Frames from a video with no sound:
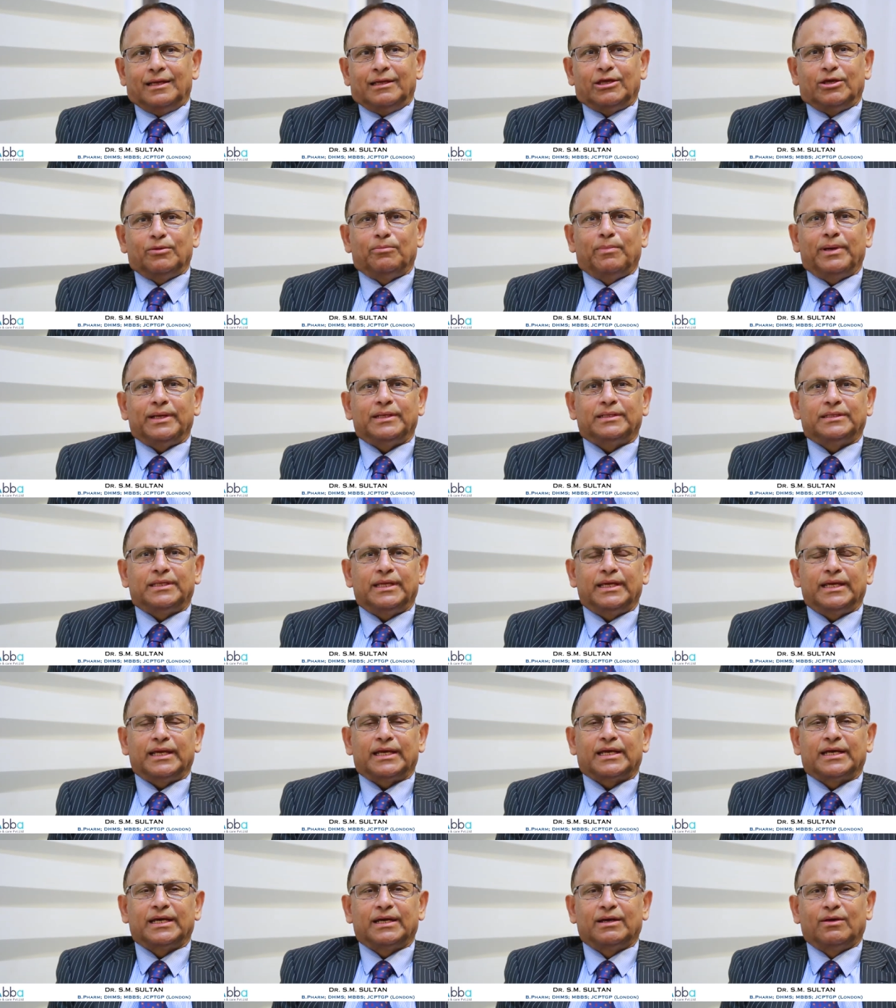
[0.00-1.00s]
You might
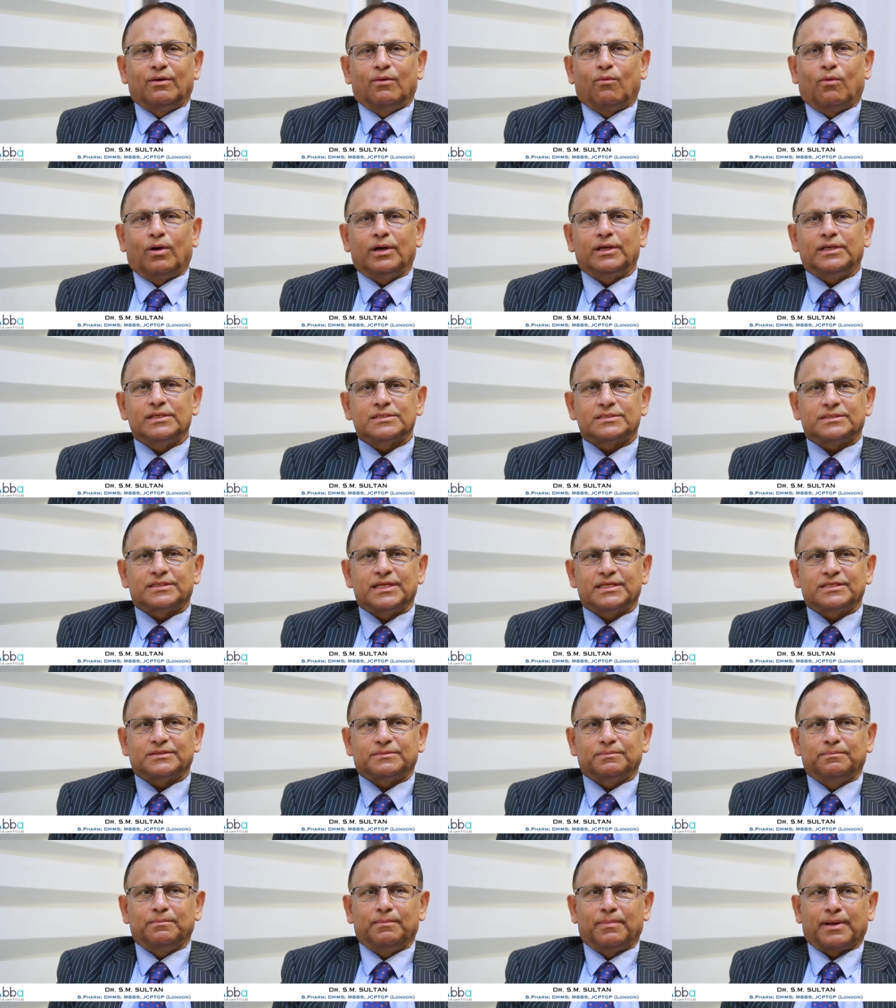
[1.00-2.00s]
think, what is
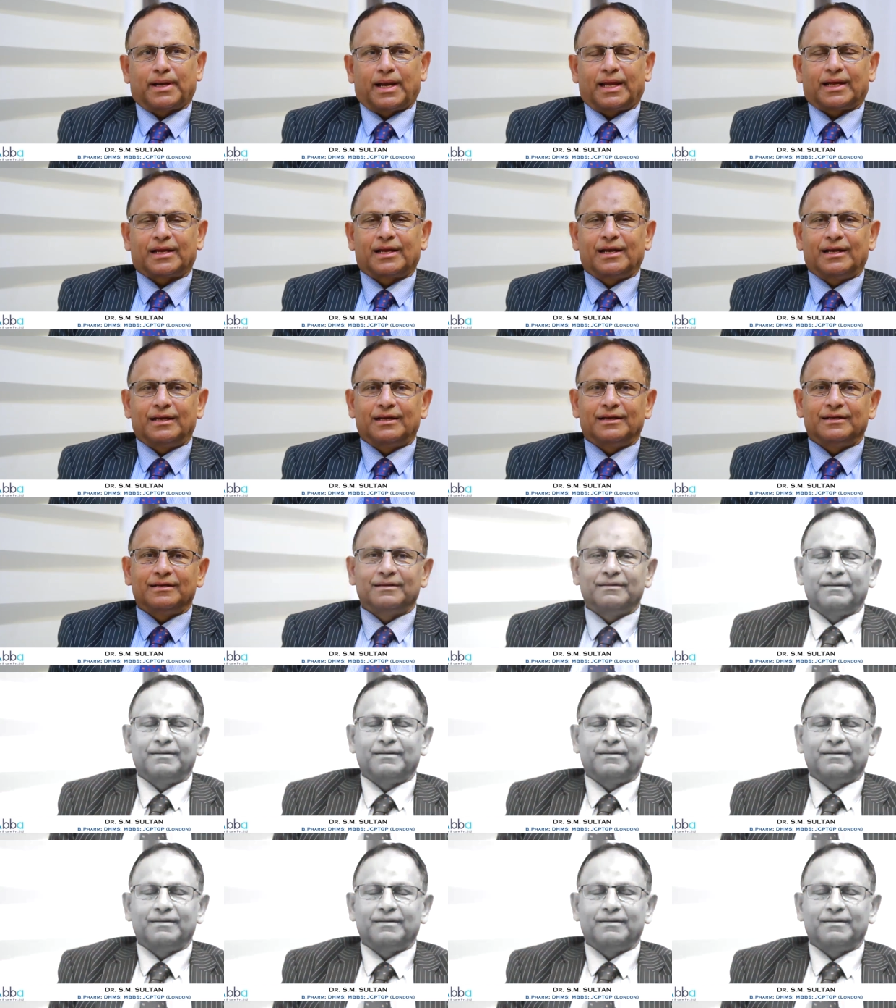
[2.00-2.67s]
this miracle?